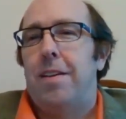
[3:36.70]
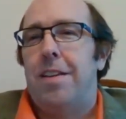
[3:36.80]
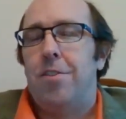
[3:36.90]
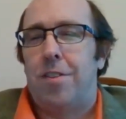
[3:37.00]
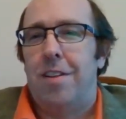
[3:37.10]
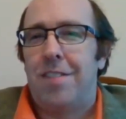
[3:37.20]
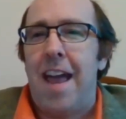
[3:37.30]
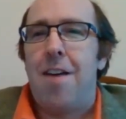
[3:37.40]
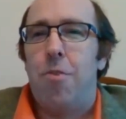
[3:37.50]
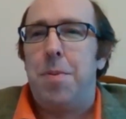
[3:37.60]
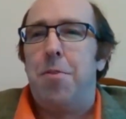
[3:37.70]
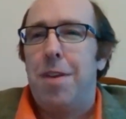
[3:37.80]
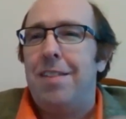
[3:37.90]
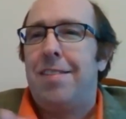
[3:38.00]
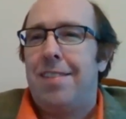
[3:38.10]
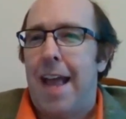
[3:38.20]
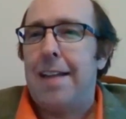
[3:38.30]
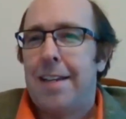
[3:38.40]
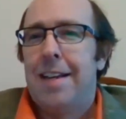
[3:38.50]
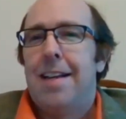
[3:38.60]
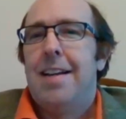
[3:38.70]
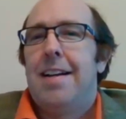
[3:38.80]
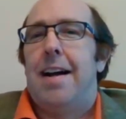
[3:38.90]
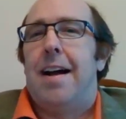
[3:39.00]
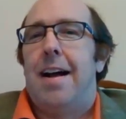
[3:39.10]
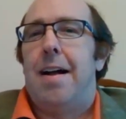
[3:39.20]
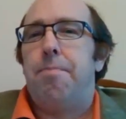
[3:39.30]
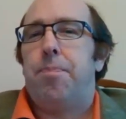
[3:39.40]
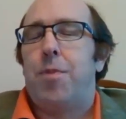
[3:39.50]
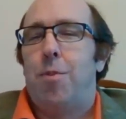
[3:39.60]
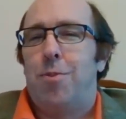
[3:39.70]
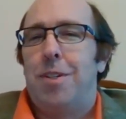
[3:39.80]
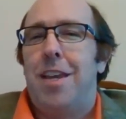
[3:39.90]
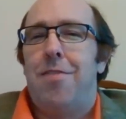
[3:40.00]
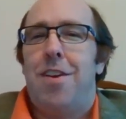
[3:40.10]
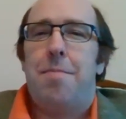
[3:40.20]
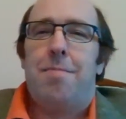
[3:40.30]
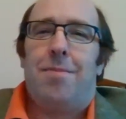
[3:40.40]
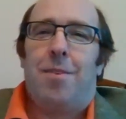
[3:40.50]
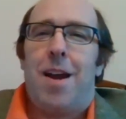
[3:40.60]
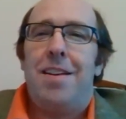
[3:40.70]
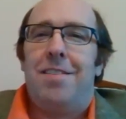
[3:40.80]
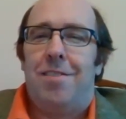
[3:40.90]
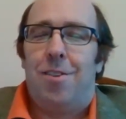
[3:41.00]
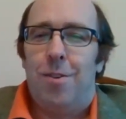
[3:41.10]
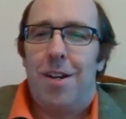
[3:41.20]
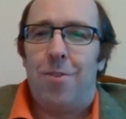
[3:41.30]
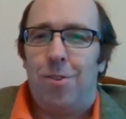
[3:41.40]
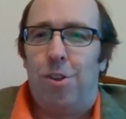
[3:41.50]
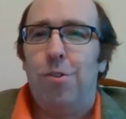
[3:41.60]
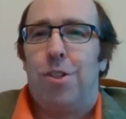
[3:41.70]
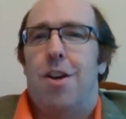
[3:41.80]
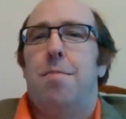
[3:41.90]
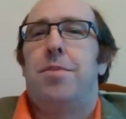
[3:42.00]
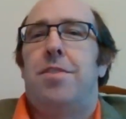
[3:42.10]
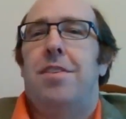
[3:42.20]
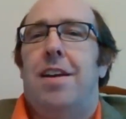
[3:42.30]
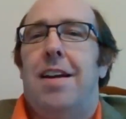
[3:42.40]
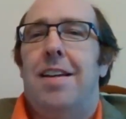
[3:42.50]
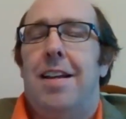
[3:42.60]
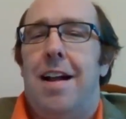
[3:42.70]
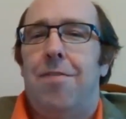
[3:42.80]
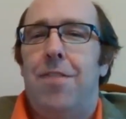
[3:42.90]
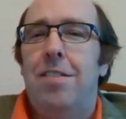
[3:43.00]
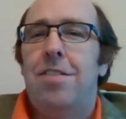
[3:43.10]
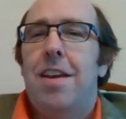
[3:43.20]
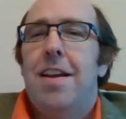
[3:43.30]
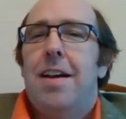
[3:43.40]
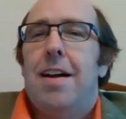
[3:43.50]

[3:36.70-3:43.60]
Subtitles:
his count would be reset, which would give him the right to another 2 terms in office